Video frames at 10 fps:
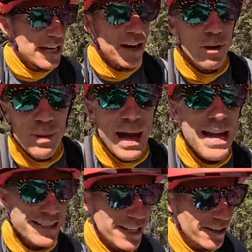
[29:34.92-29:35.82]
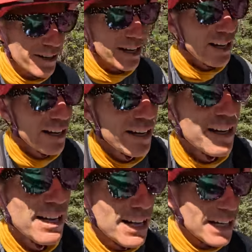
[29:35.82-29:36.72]
And Elk Pass here
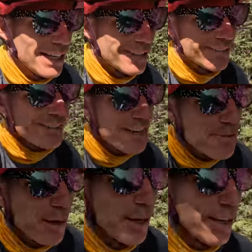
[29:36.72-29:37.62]
is steep.